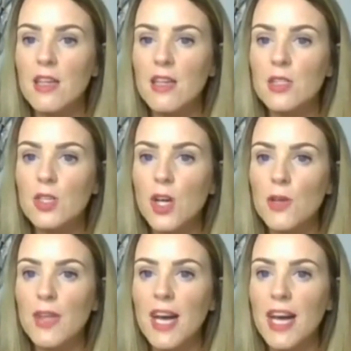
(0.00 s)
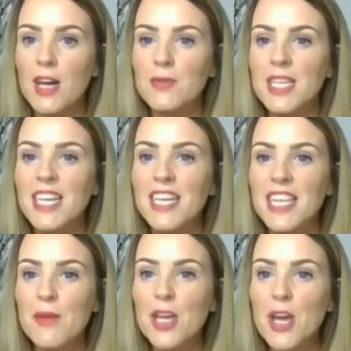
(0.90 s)
So I hope that helps.
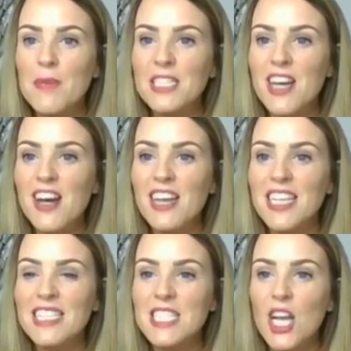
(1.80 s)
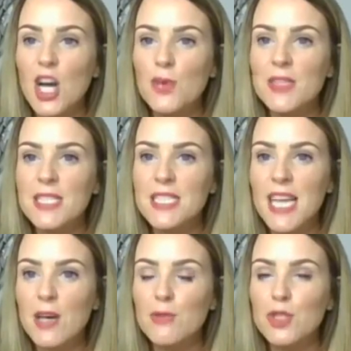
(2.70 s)
There we go, my darlings. I hope this has
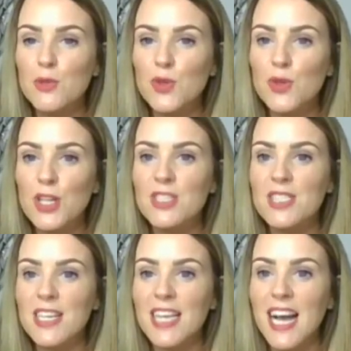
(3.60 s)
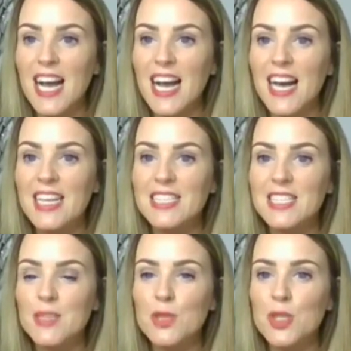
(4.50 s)
helped you all. It looks like it has.
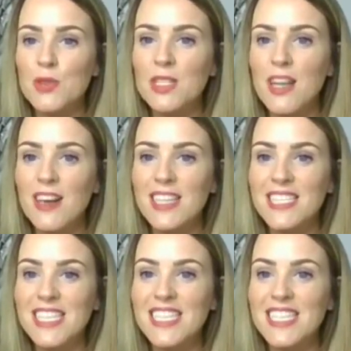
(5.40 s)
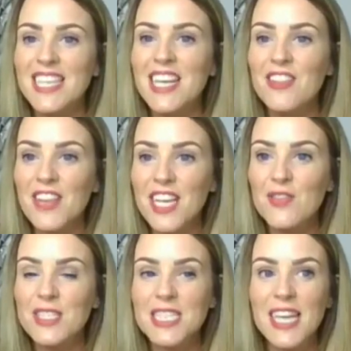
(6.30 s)
I'm so delighted. Thank you
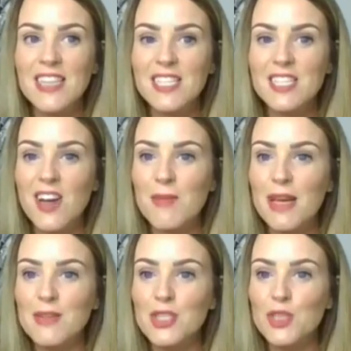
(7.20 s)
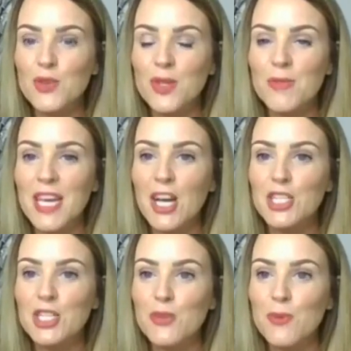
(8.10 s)
for taking the time out to join me. I
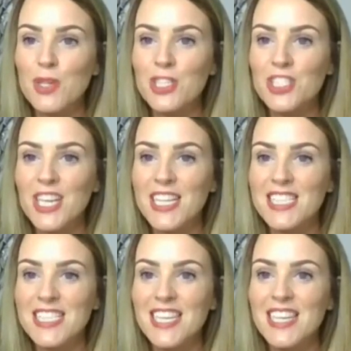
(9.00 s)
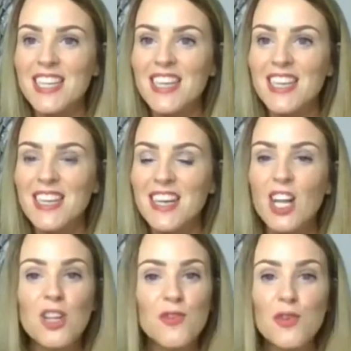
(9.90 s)
do appreciate it. I
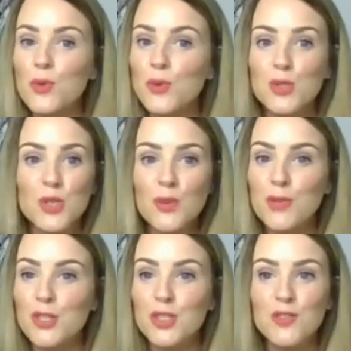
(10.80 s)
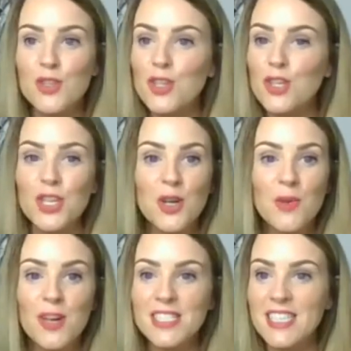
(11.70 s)
love you all so much. You've got no
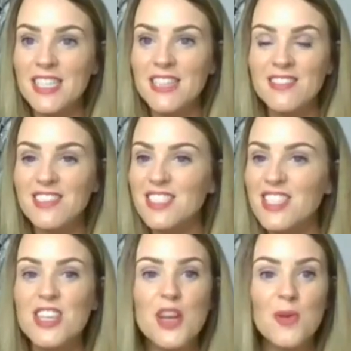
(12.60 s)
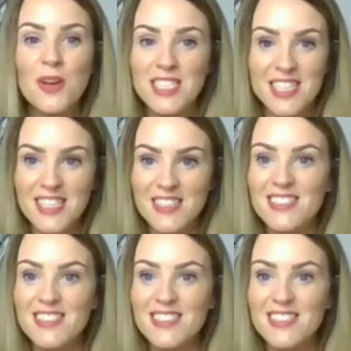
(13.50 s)
idea. No idea.